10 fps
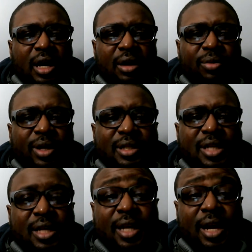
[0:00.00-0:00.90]
we can
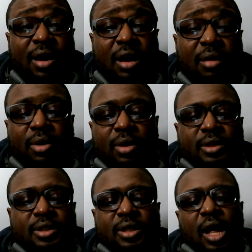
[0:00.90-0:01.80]
take the air out of
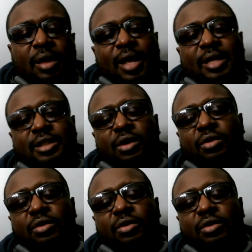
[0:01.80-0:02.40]
balls. That's the